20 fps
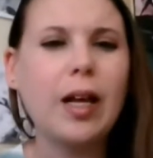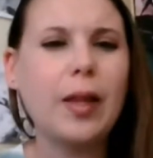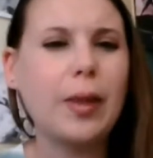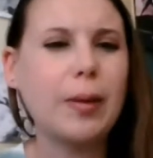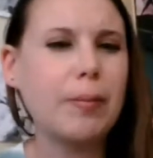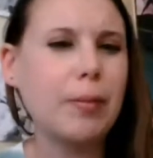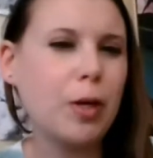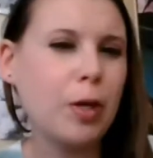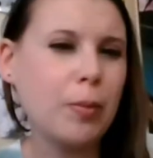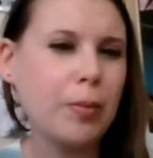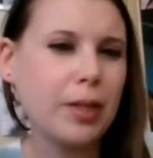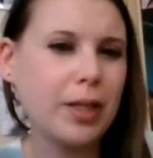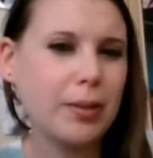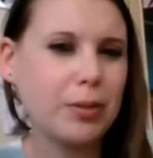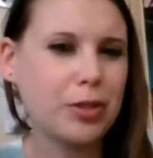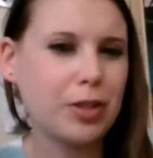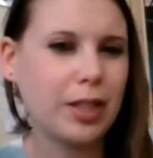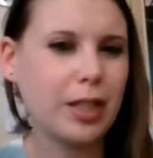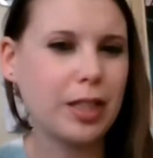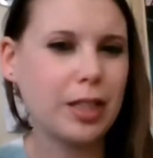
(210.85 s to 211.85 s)
The moment I'm
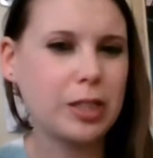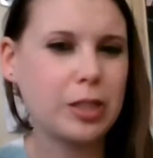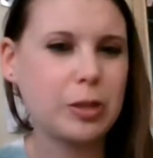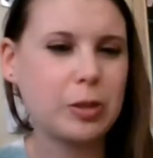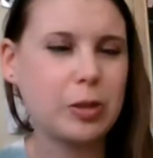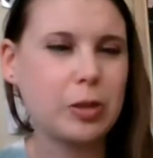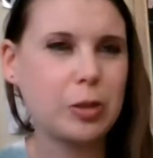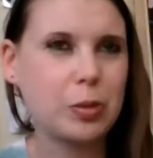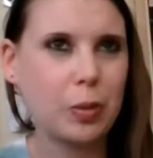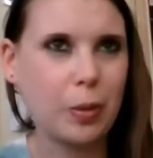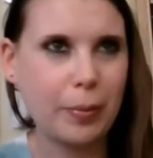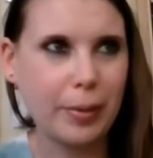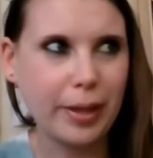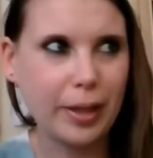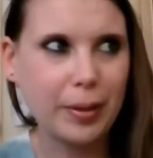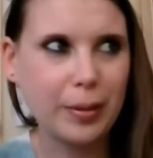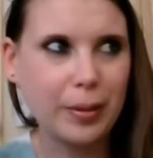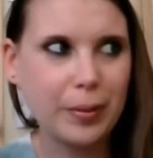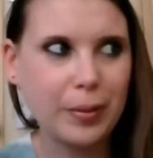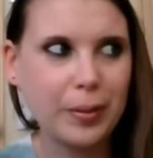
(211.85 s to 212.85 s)
trying to swap
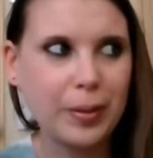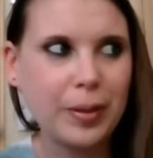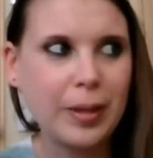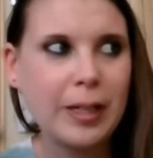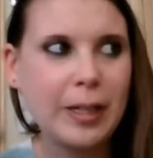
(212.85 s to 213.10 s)
out